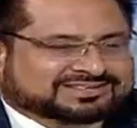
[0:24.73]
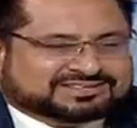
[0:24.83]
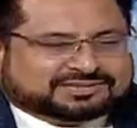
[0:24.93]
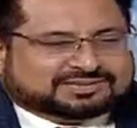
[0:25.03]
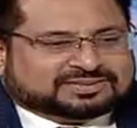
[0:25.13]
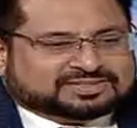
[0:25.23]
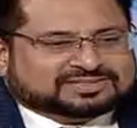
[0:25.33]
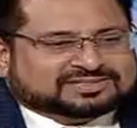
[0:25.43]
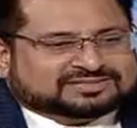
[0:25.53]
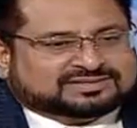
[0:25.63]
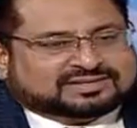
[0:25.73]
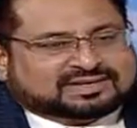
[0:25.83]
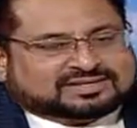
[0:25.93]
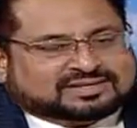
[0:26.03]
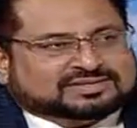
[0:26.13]
So this is
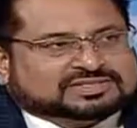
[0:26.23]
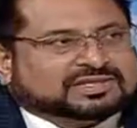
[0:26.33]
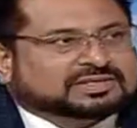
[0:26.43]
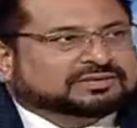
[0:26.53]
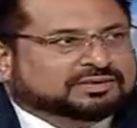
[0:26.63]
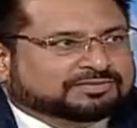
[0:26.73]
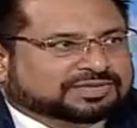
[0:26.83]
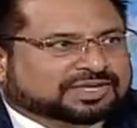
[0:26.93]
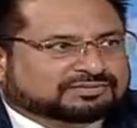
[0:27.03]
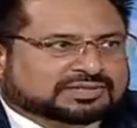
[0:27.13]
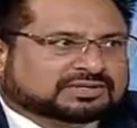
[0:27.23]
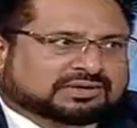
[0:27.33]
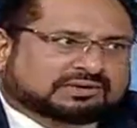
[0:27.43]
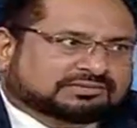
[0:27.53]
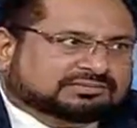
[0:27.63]
like our second home that we
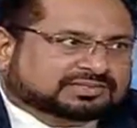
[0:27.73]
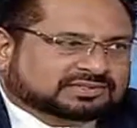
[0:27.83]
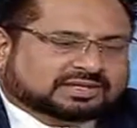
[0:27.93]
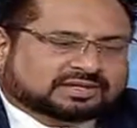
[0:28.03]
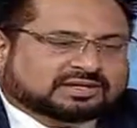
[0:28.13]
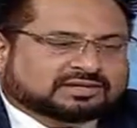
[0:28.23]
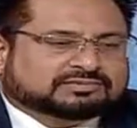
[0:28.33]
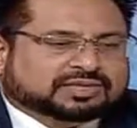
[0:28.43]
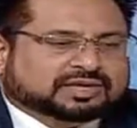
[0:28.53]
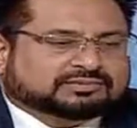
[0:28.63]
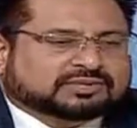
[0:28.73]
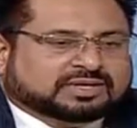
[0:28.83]
call always. And really we have